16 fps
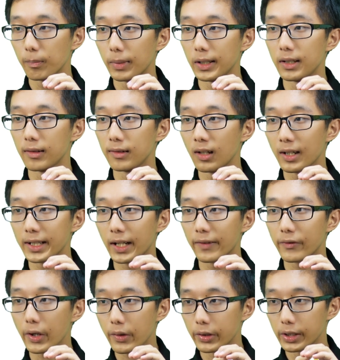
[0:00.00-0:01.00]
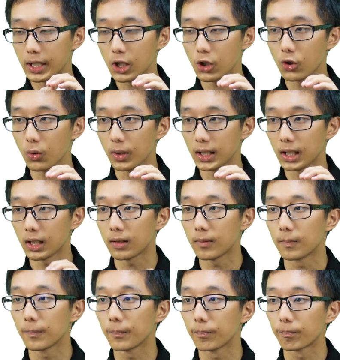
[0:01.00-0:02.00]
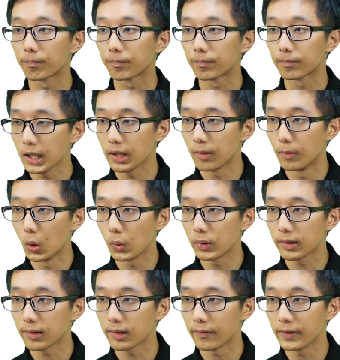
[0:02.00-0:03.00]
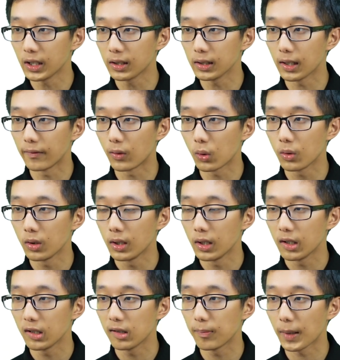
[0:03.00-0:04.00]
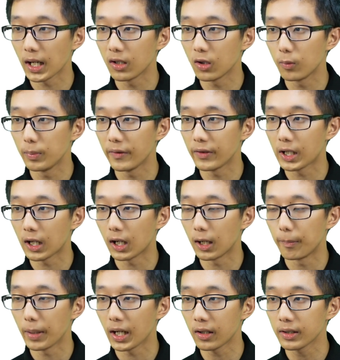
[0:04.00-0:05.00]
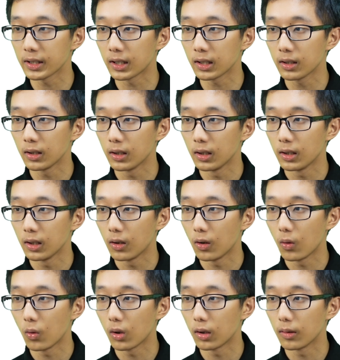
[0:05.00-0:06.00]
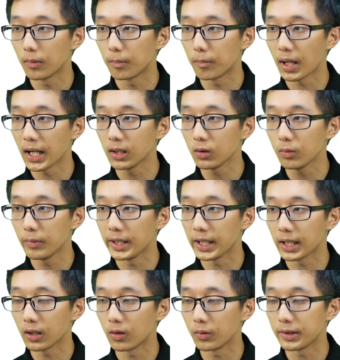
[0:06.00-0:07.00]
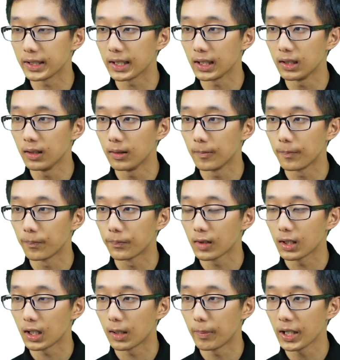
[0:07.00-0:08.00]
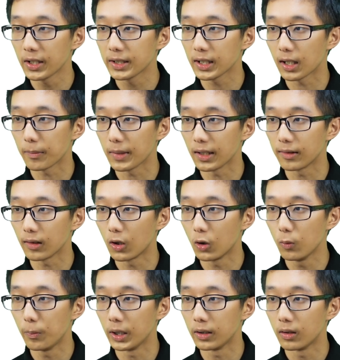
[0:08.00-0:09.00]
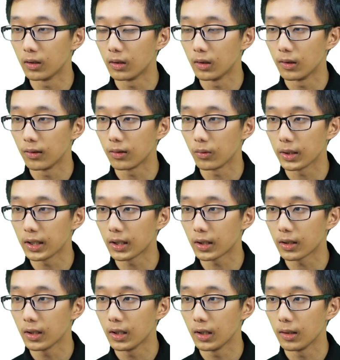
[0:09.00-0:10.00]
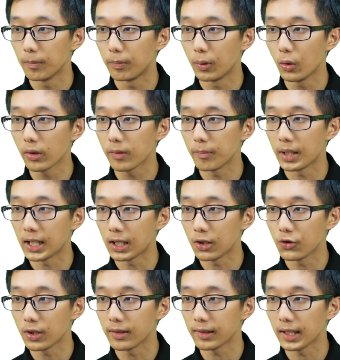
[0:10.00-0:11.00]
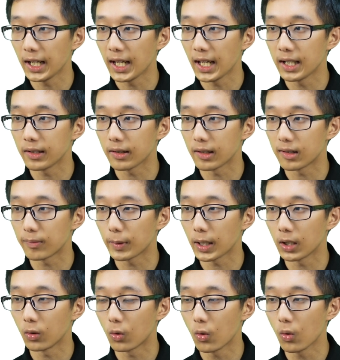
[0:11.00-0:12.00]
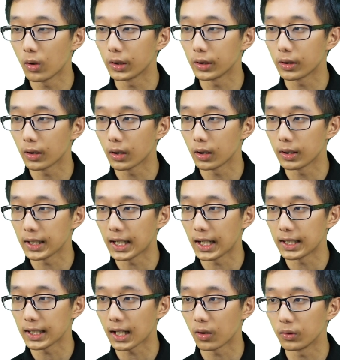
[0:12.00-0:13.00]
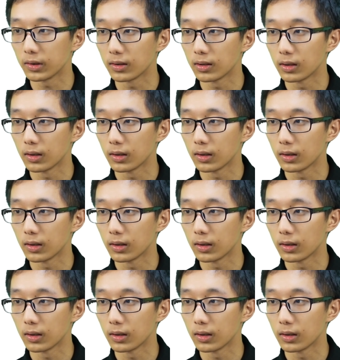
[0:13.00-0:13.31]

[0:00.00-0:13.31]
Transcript: but does not have other tissue in it. In the most severe level, spinal bifida aperta, or myelomeningocele, aperta means open, so here both meninges and the spinal cord herniate out.